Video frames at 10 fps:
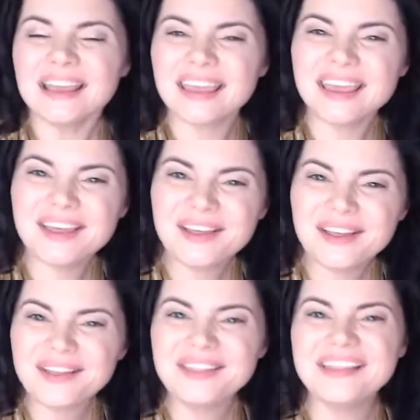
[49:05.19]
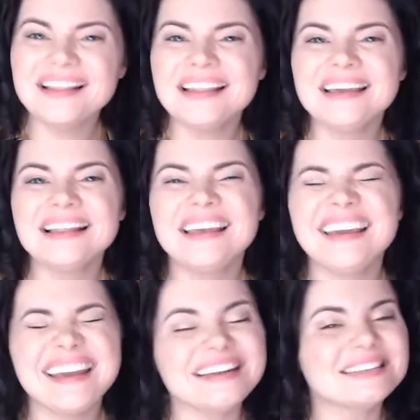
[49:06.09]
gild the
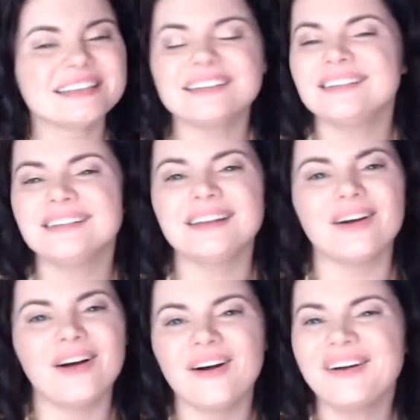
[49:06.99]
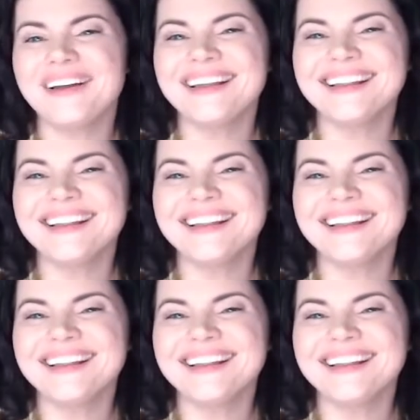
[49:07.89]
lily till dawn.